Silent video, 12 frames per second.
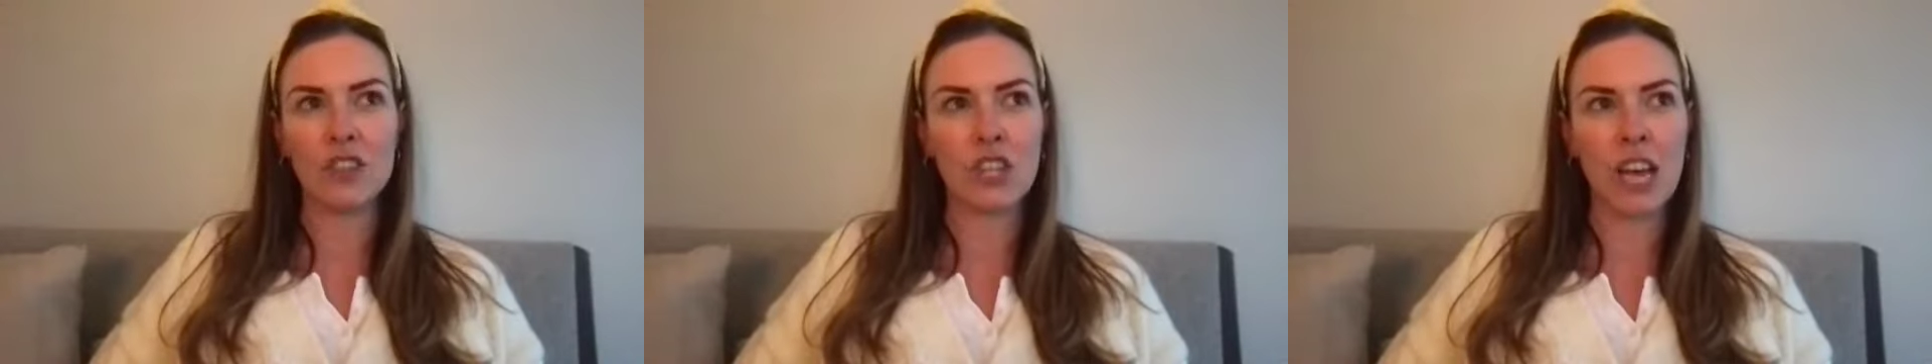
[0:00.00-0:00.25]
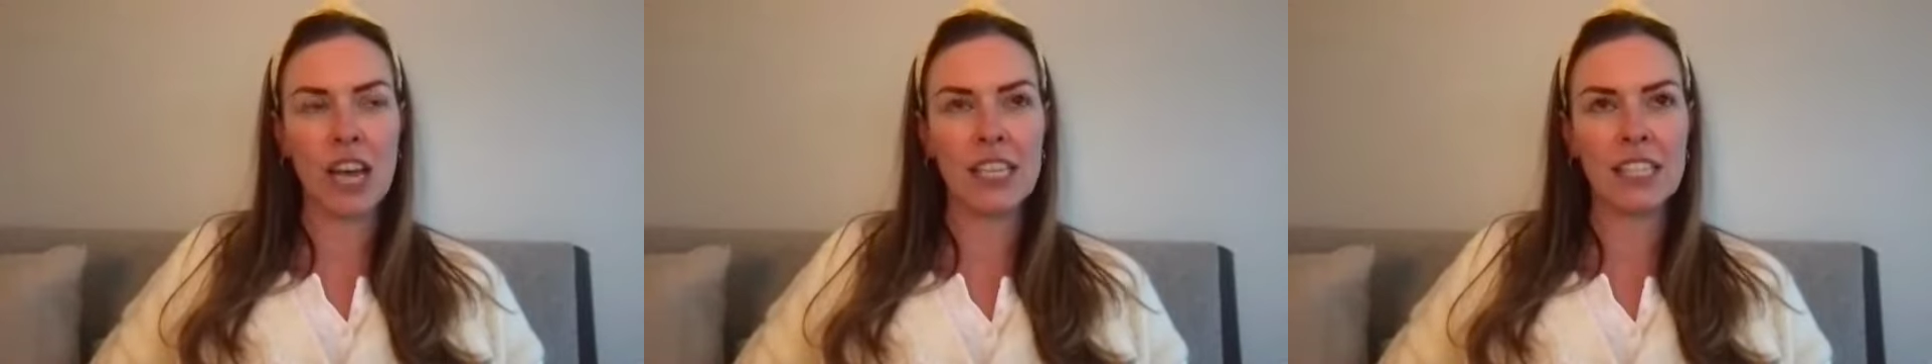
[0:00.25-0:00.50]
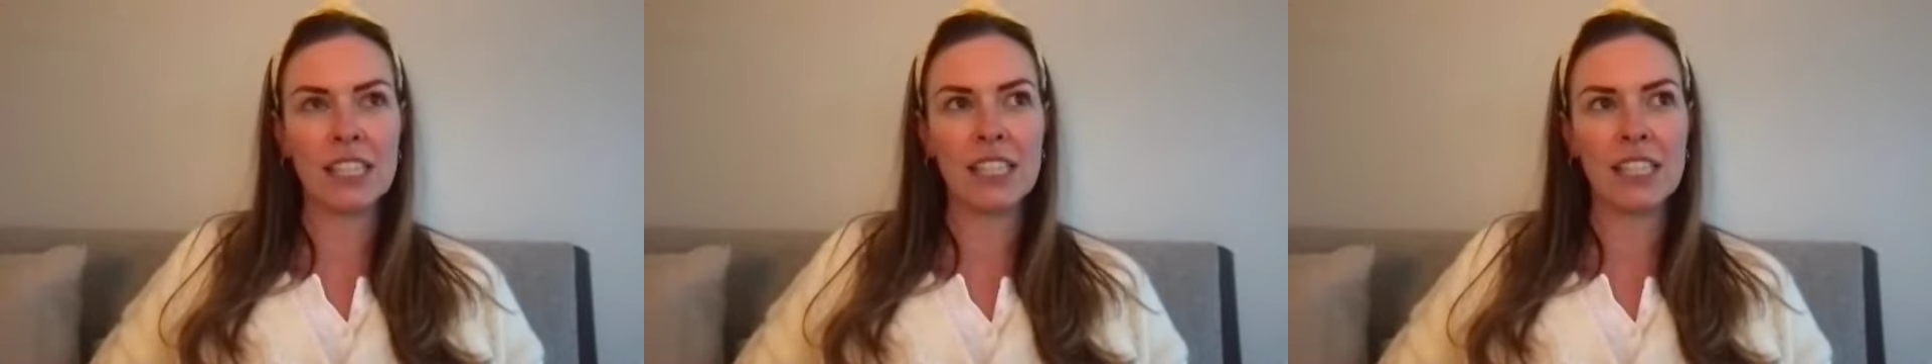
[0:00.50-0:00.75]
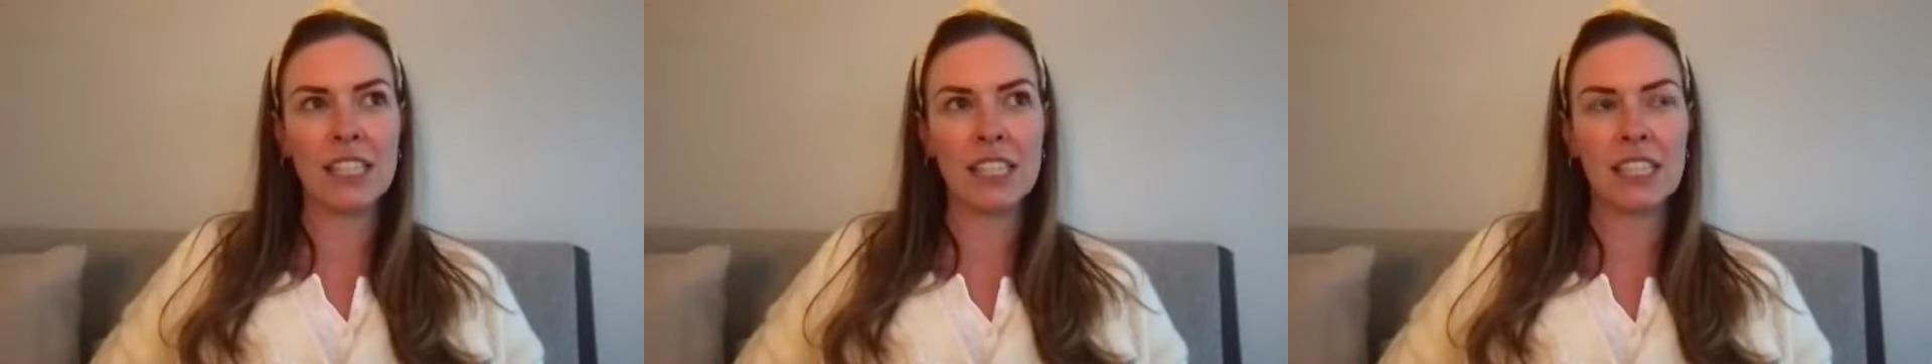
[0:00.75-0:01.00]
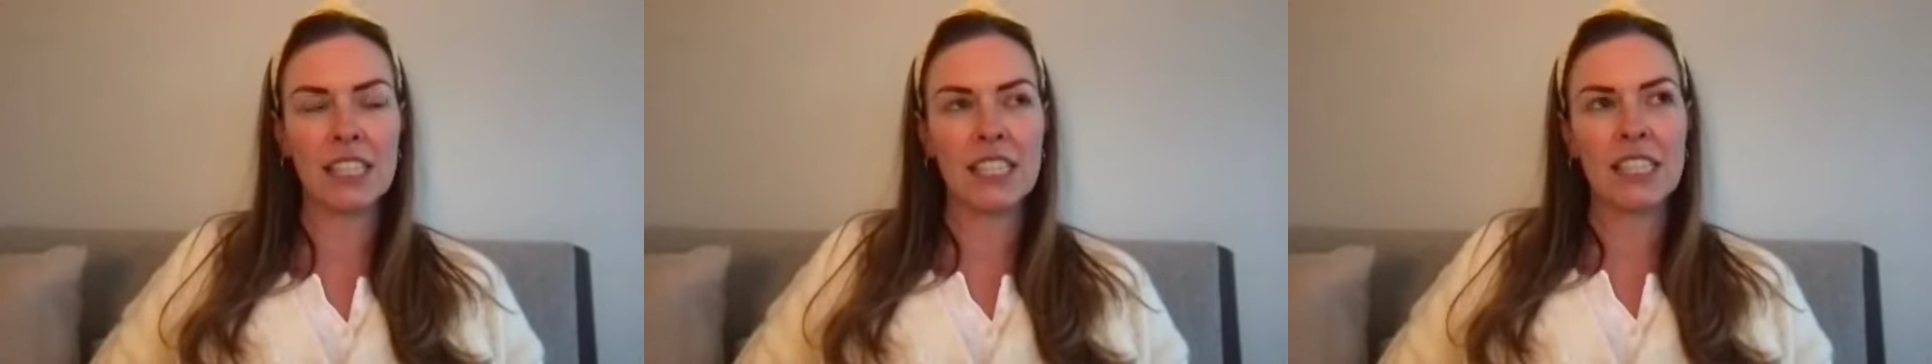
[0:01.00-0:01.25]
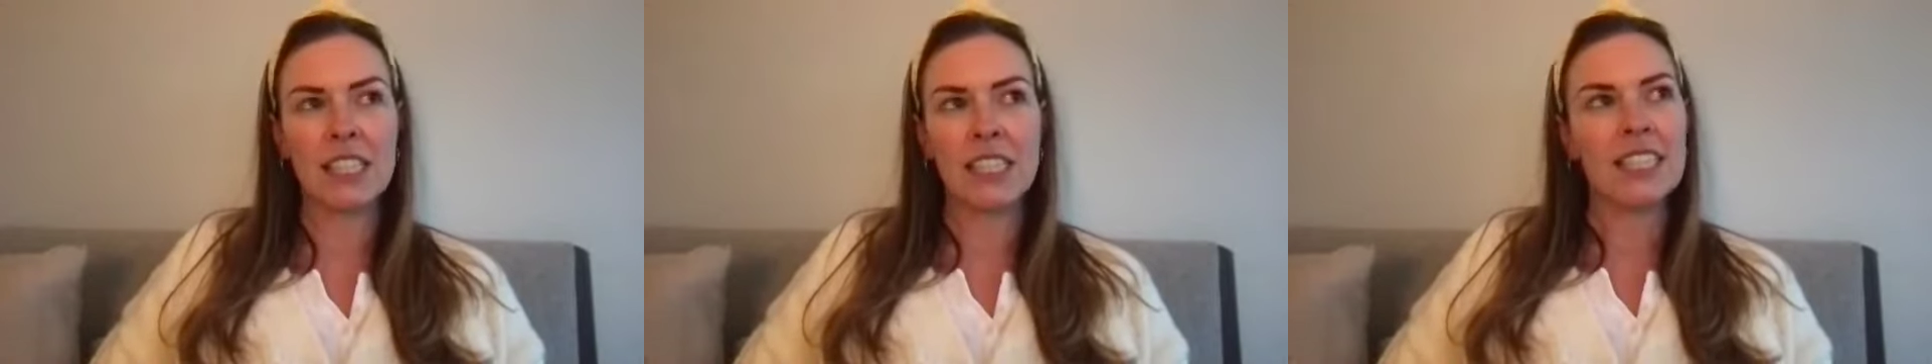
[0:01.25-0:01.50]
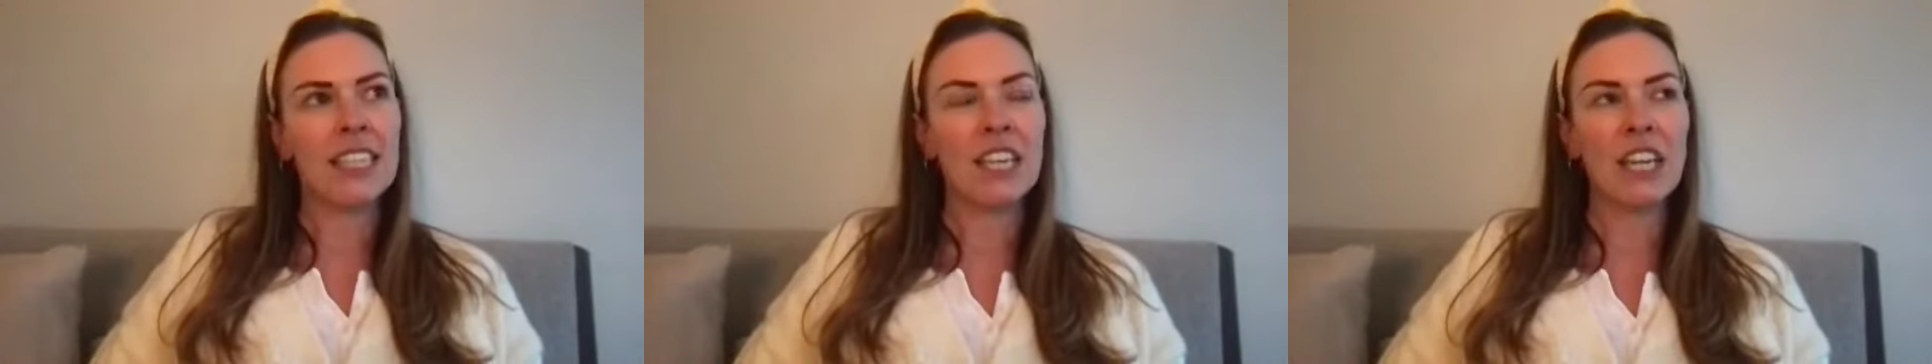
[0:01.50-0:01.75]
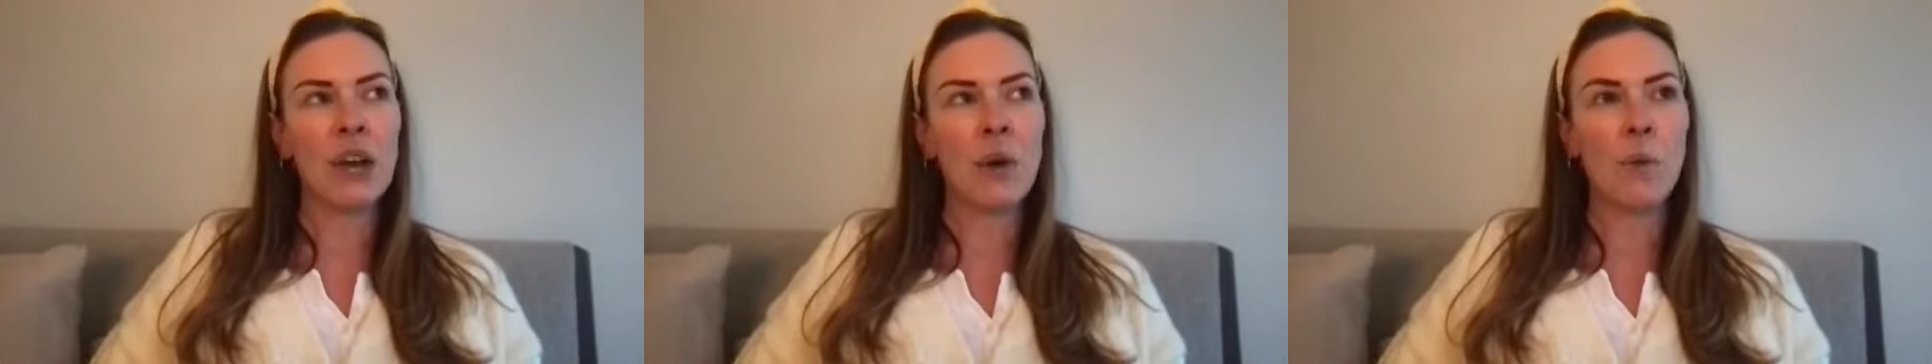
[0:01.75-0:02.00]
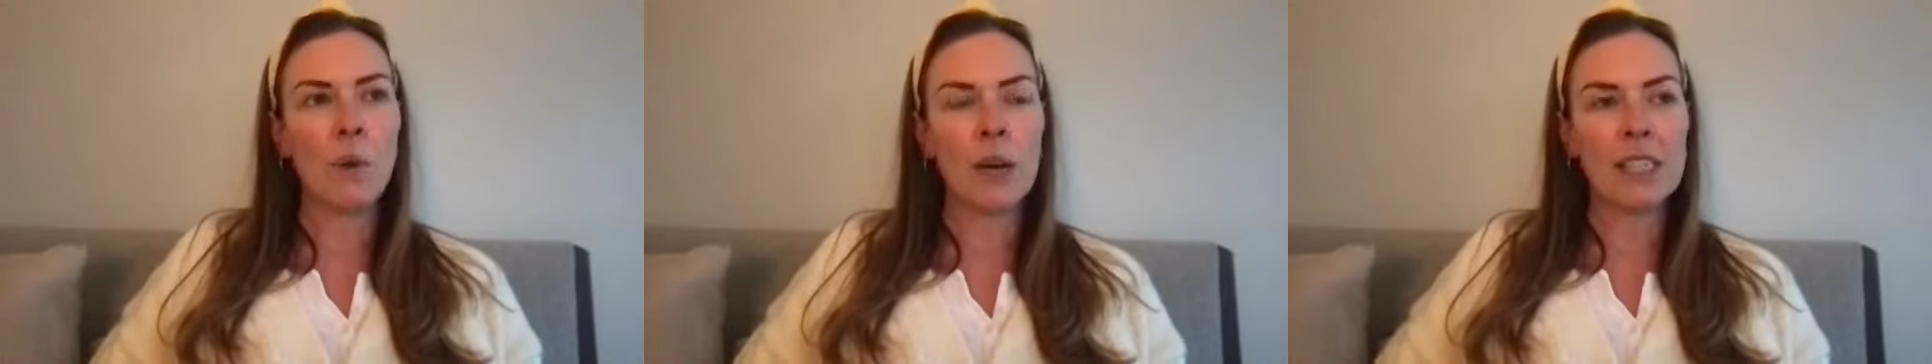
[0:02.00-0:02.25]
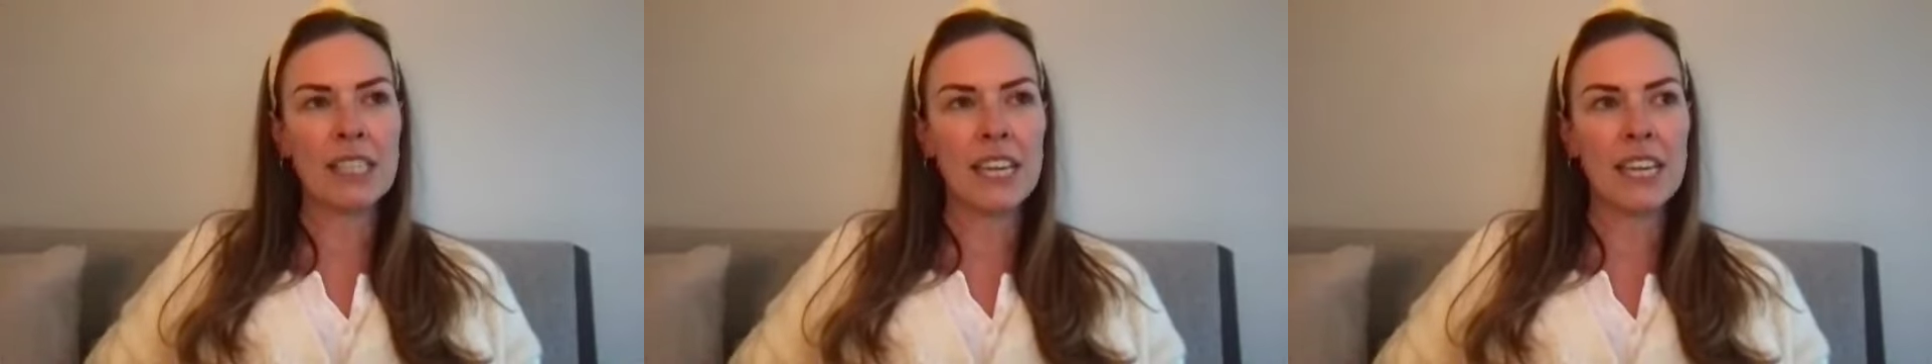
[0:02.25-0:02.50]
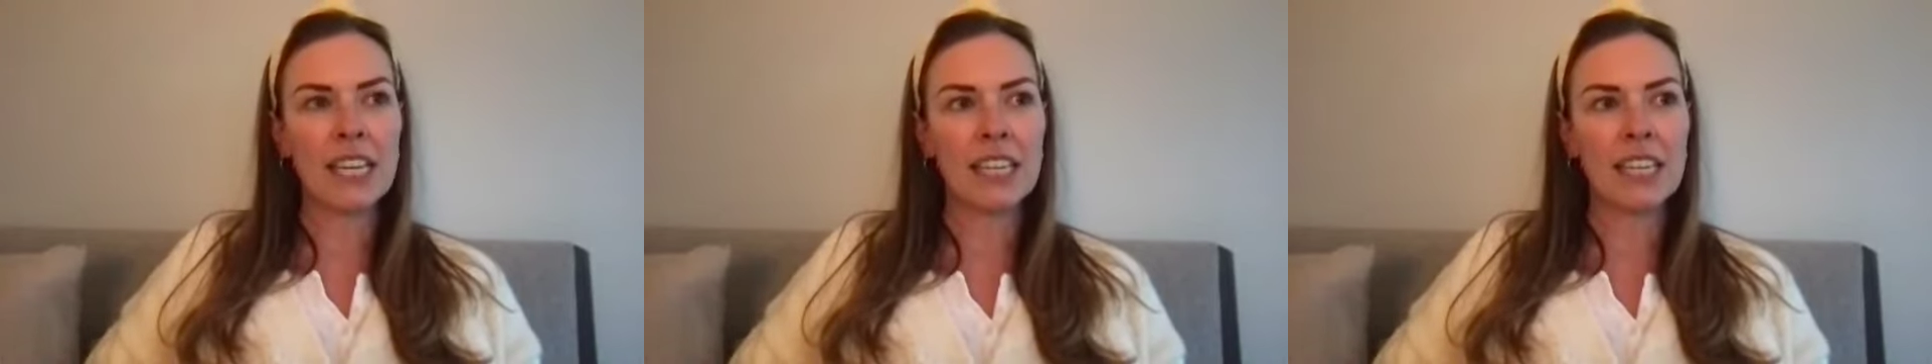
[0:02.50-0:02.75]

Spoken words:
just, wasn't,